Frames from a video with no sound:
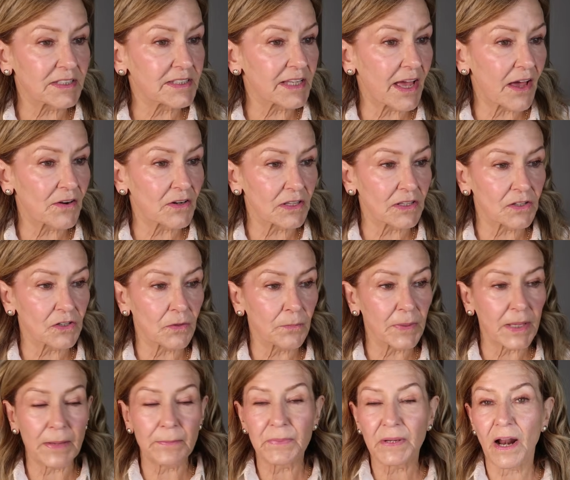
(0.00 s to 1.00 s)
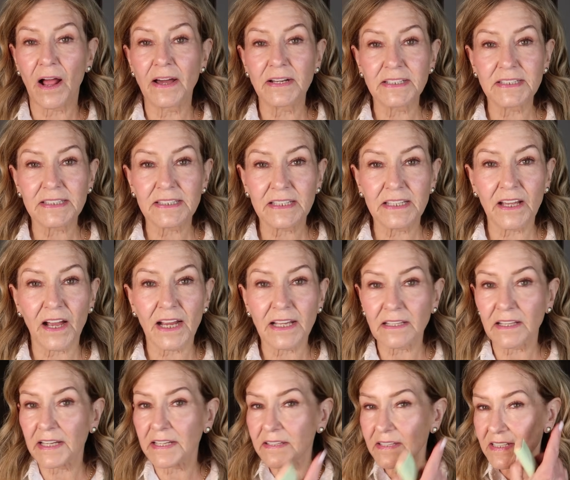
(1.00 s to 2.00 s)
it down a little bit, but honestly, I
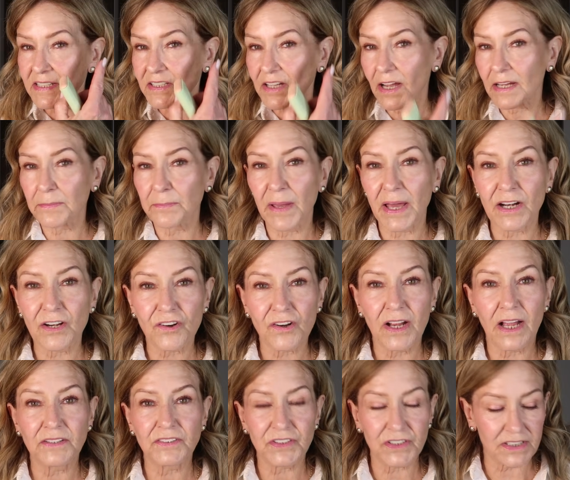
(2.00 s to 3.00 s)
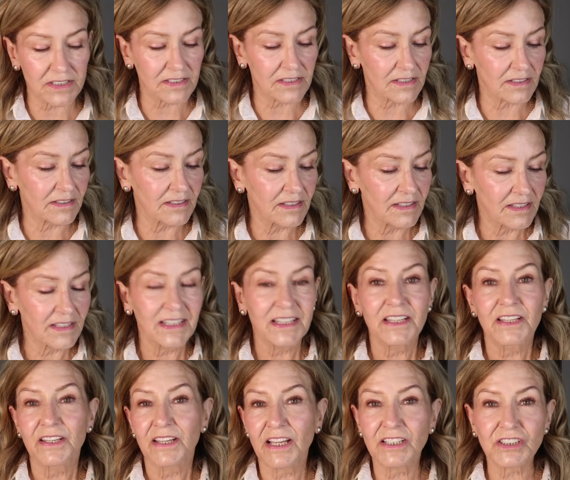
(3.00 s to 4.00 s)
like this side better.
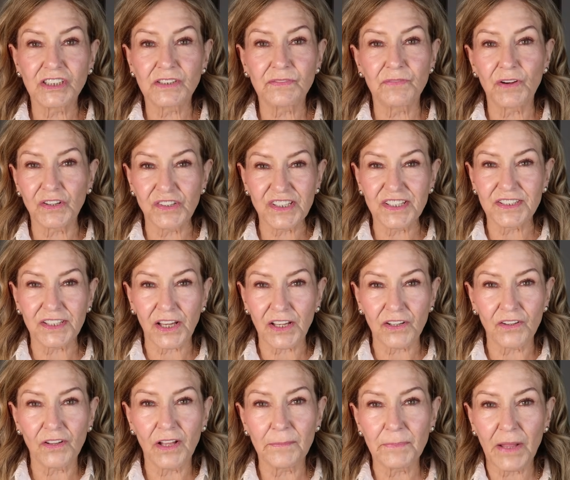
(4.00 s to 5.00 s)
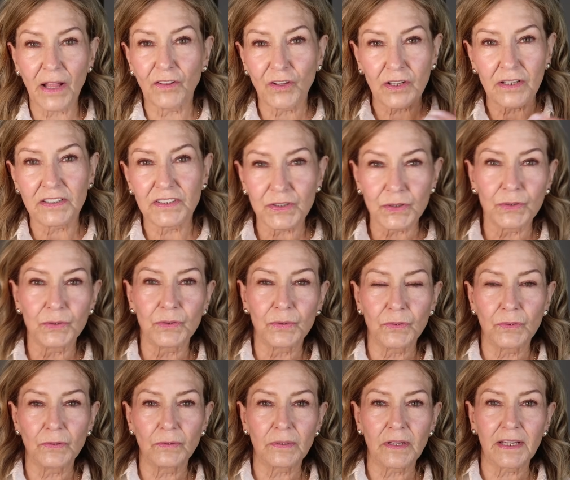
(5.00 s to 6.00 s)
It's just very subtle. I'm not looking to,
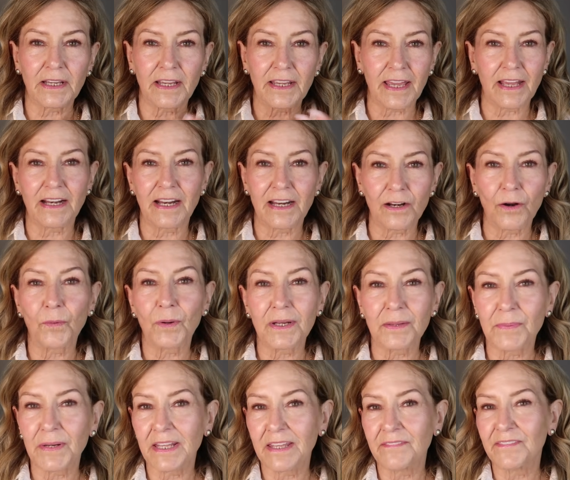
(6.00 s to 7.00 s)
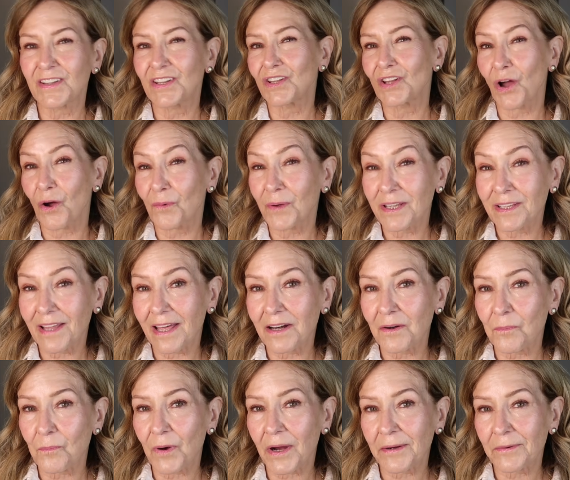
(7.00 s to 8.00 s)
like again, I don't want anybody even knowing that
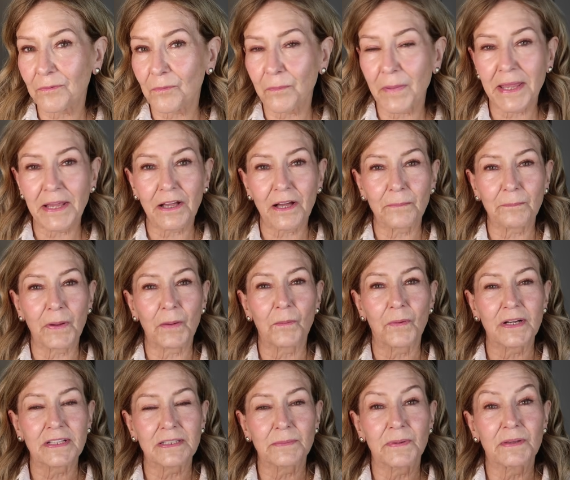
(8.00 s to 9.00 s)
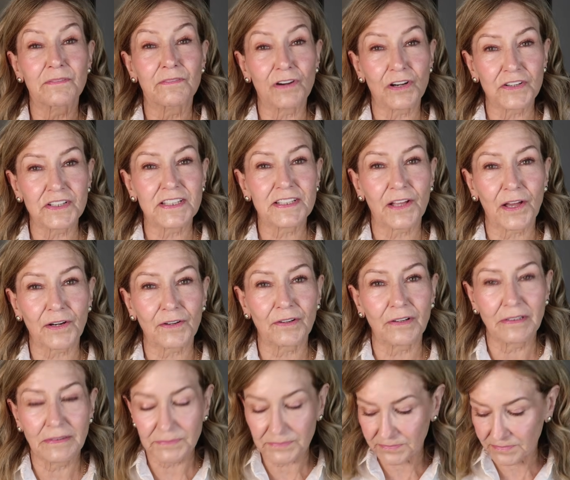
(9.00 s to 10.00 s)
I'm wearing makeup. I want it to be very
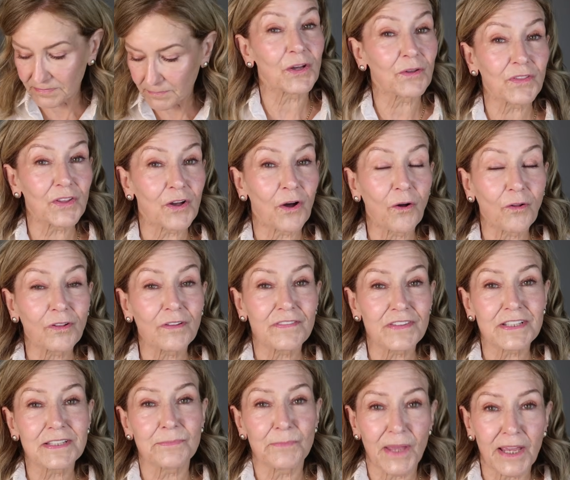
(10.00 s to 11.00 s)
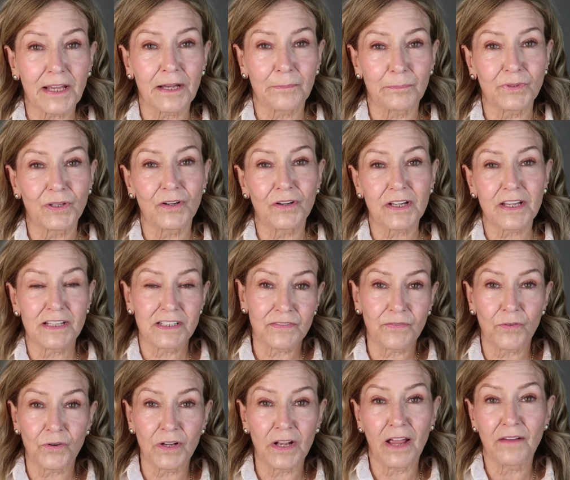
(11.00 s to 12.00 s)
subtle. So the goal of this makeup look is
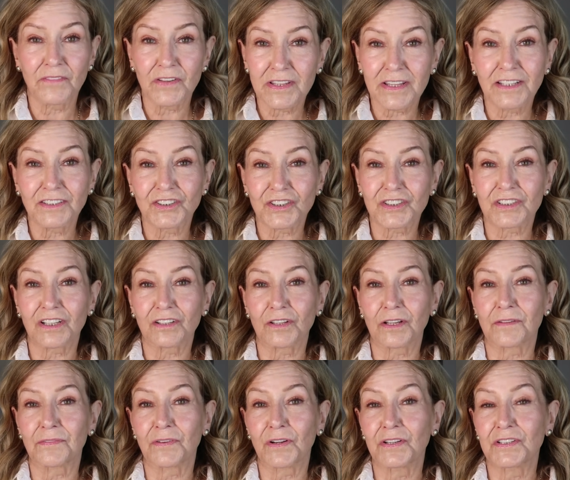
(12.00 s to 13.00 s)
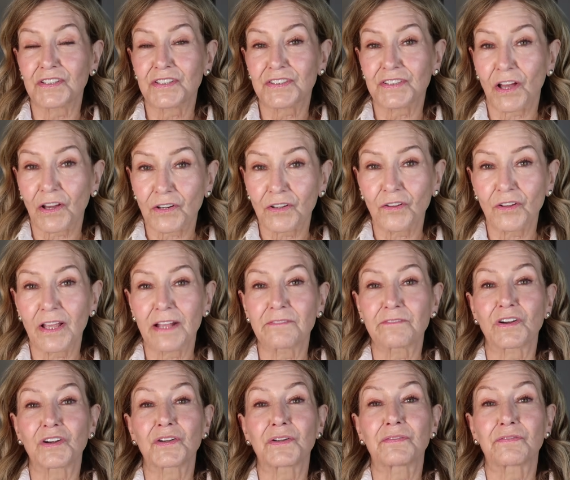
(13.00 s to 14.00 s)
for everything just to look very subtle and
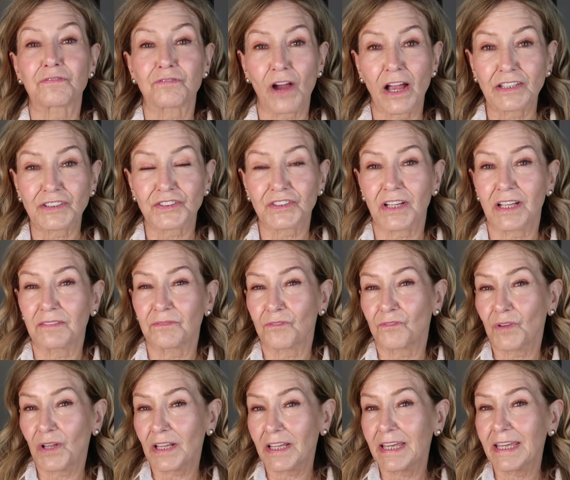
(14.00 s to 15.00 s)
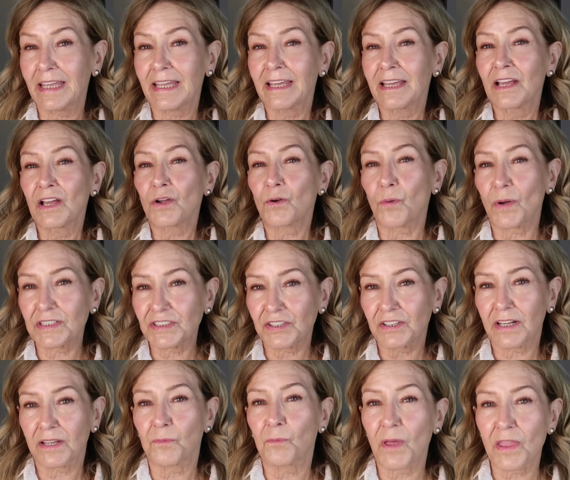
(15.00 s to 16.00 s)
very fresh, and really
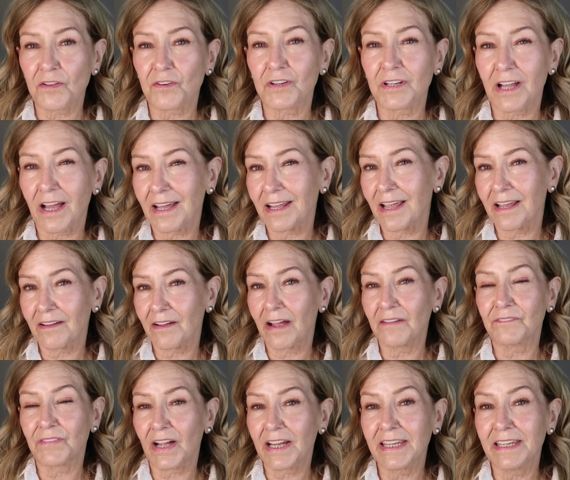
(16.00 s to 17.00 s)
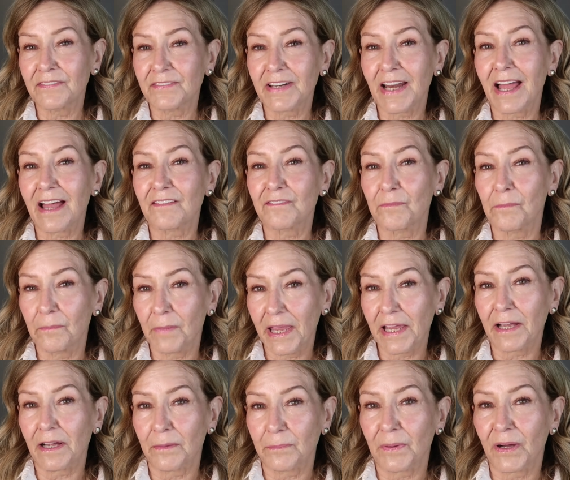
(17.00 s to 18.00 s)
questioning whether or not if I even have
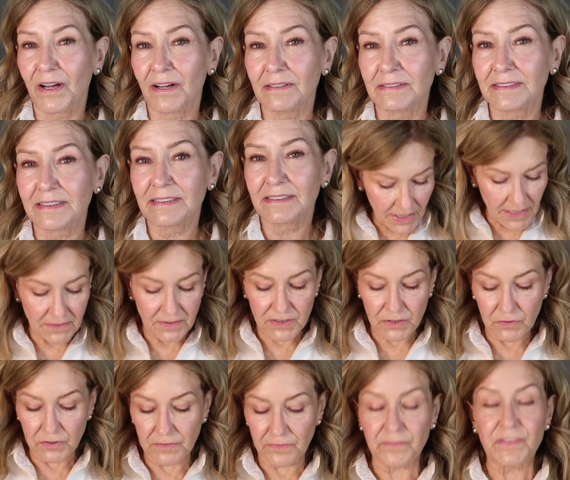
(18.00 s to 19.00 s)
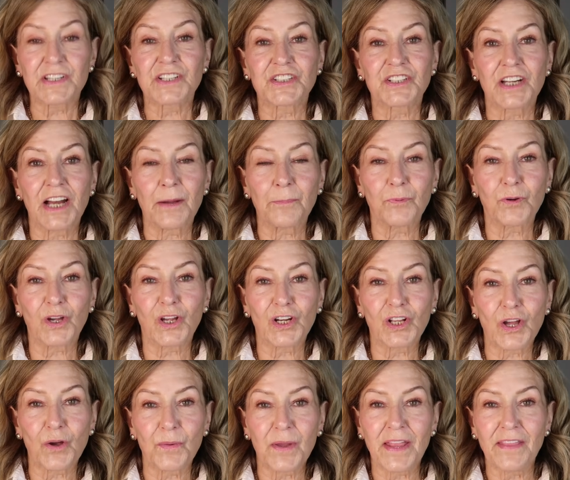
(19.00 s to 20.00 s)
makeup on. Okay, so to finish it up, we're gonna
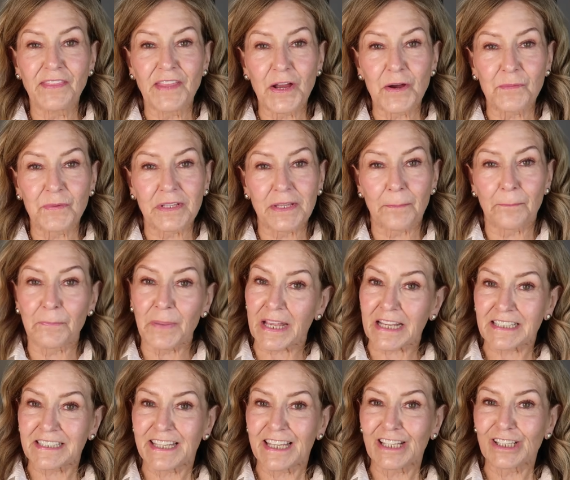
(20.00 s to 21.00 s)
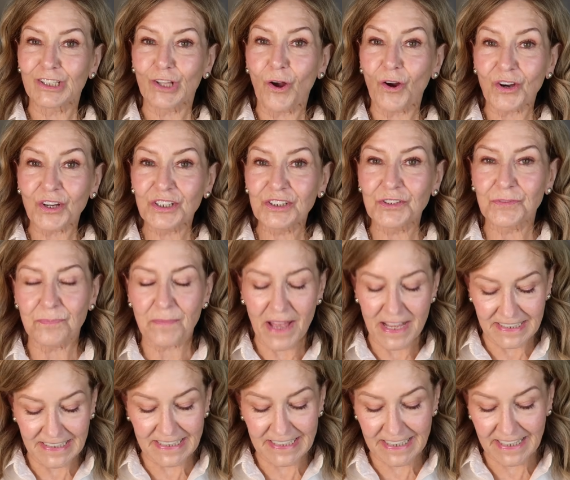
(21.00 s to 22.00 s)
go in there with the Pixi Large
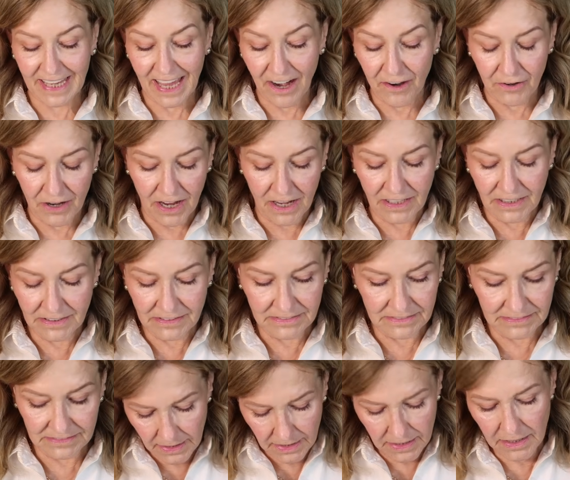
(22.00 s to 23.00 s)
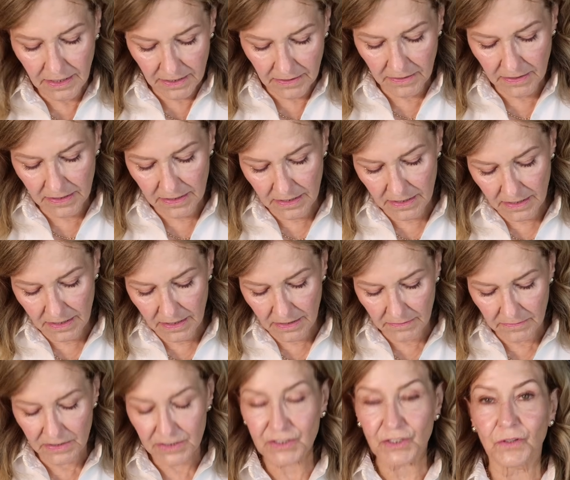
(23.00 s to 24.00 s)
Mascara. Okay,
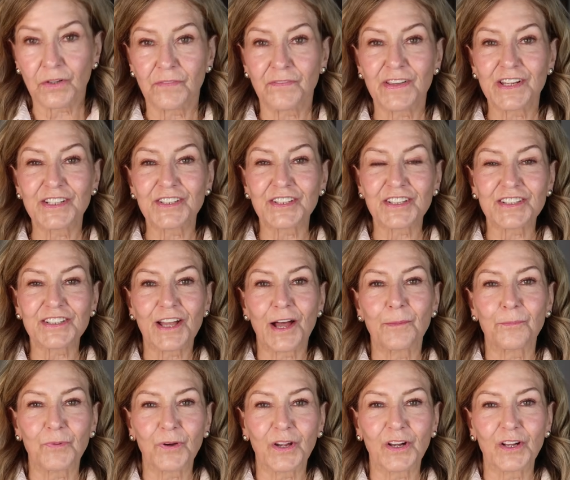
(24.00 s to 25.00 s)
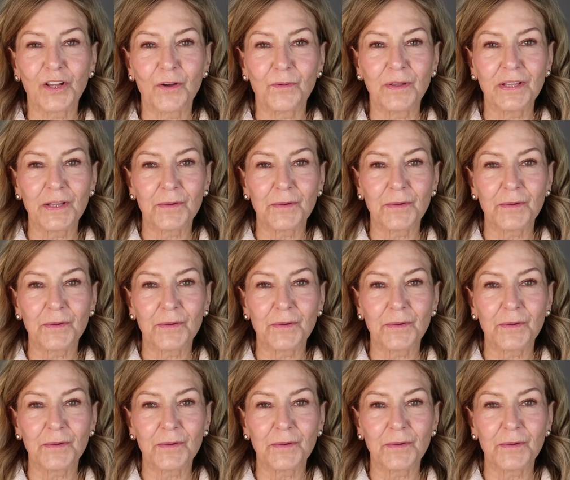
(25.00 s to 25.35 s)
and so to finish this up, we're gonna go in